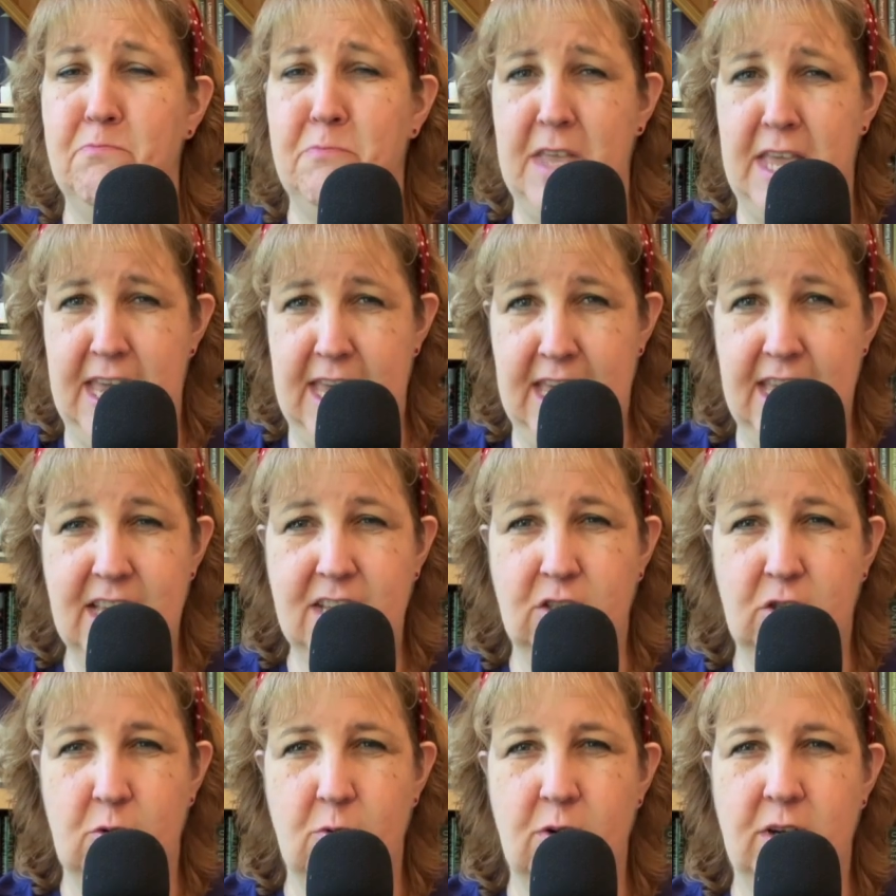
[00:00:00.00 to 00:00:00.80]

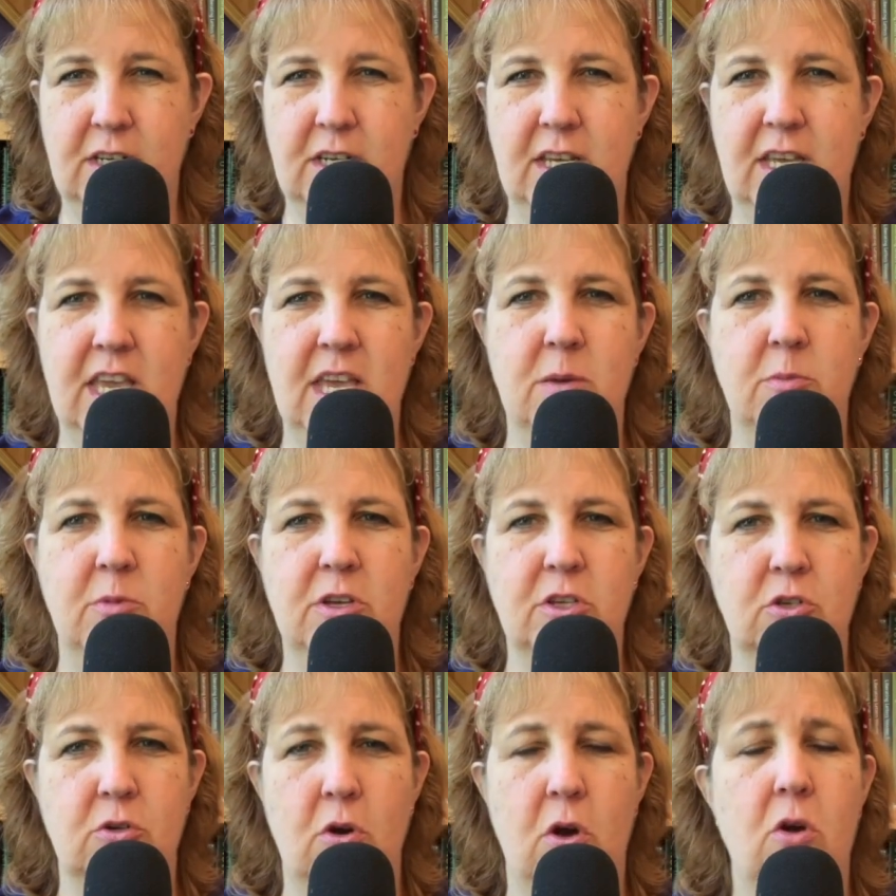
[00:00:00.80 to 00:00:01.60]
He's going to keep
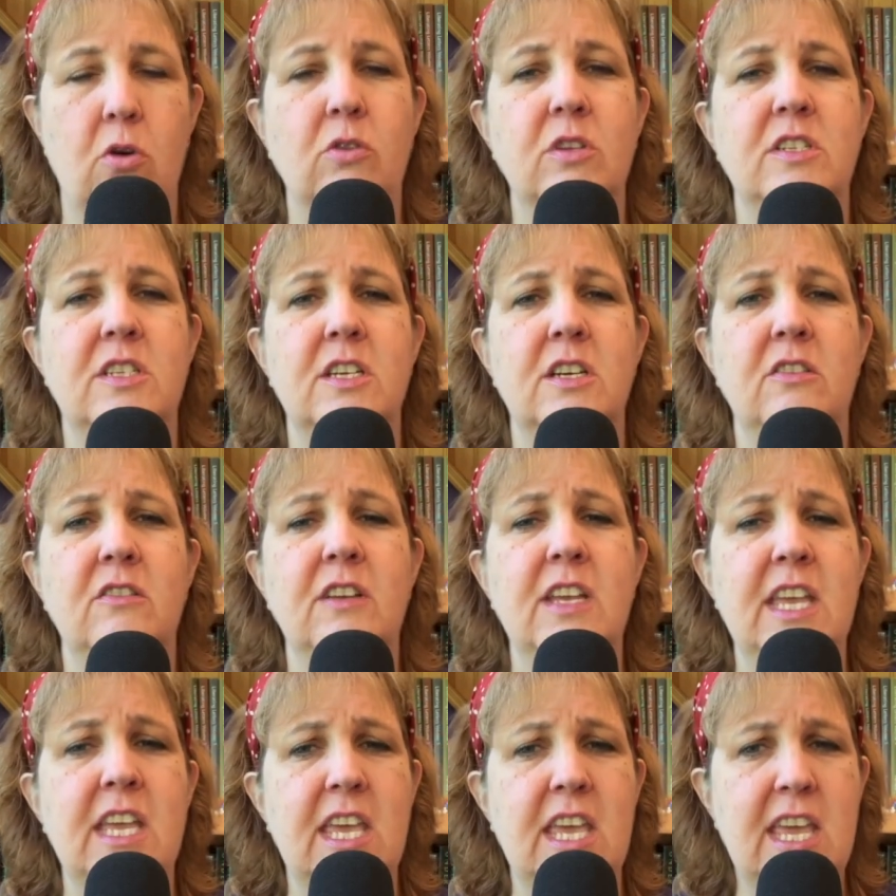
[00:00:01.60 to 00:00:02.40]
control until
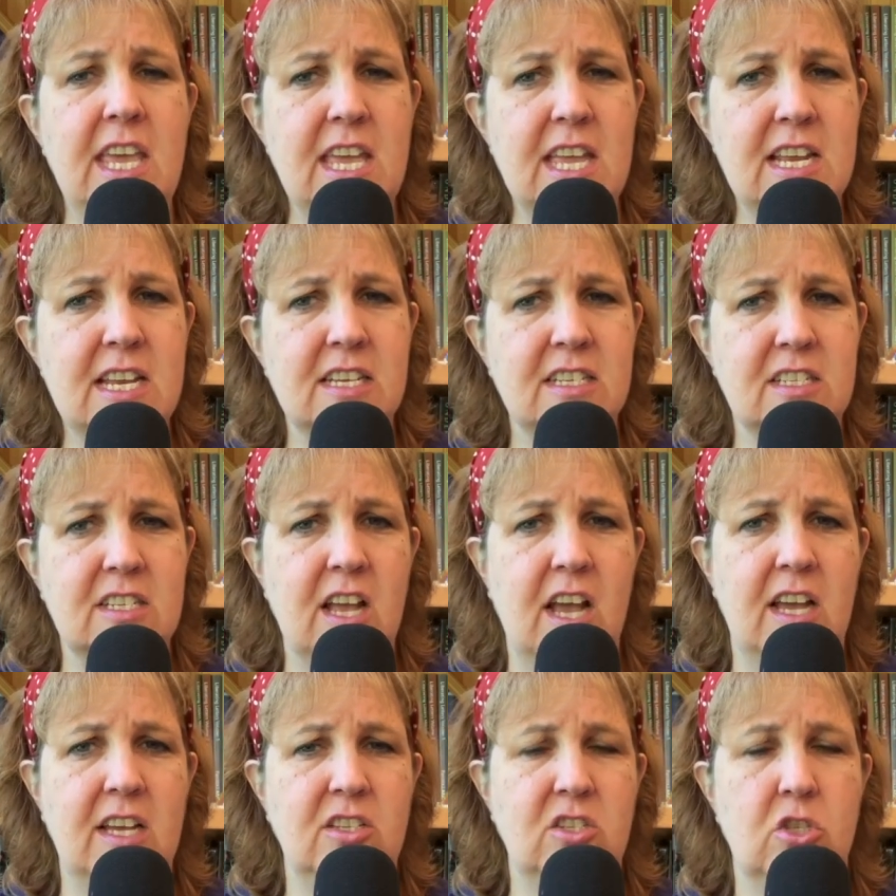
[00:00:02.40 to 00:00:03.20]
he
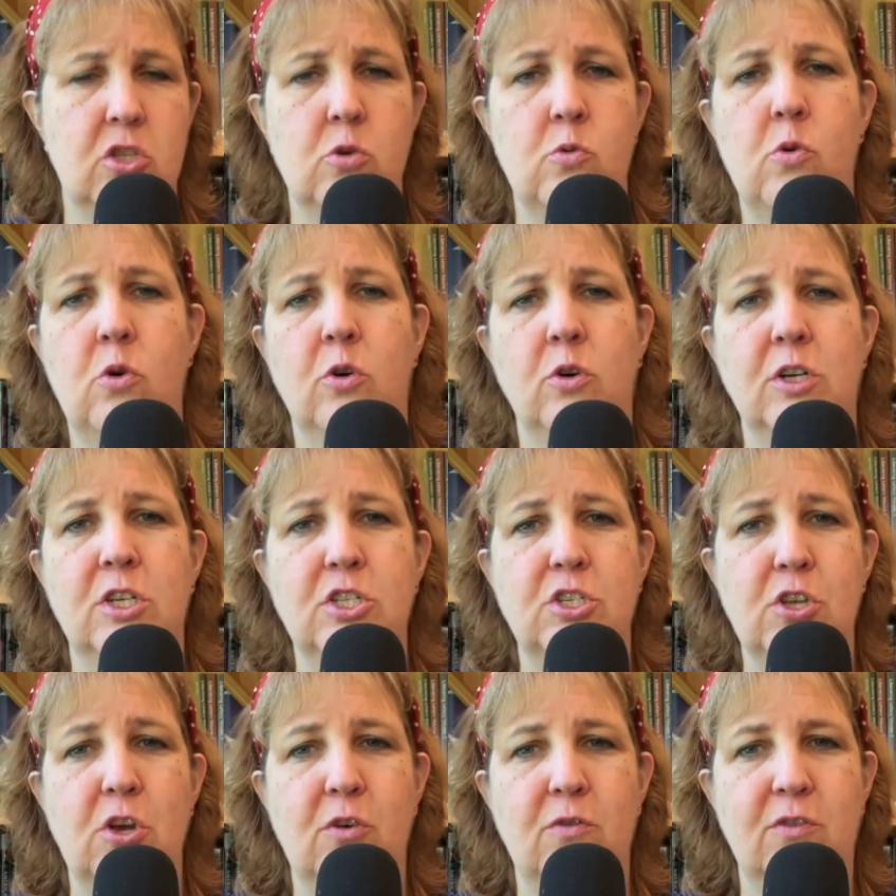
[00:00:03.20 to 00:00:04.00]
decides the war
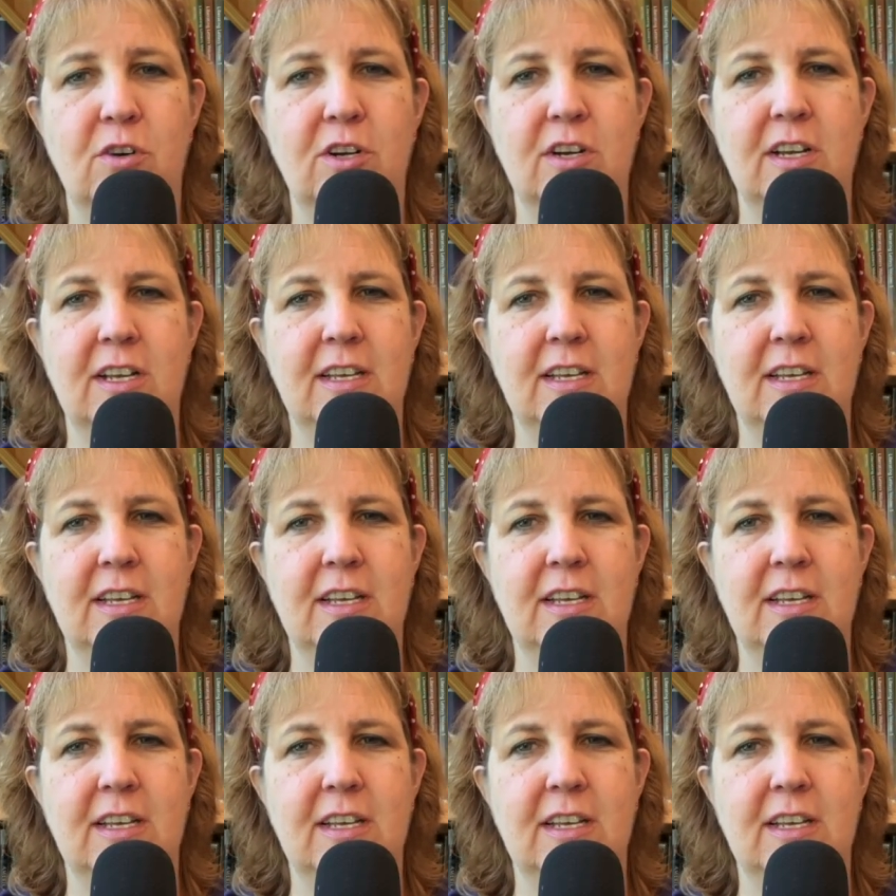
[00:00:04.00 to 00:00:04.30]
is over.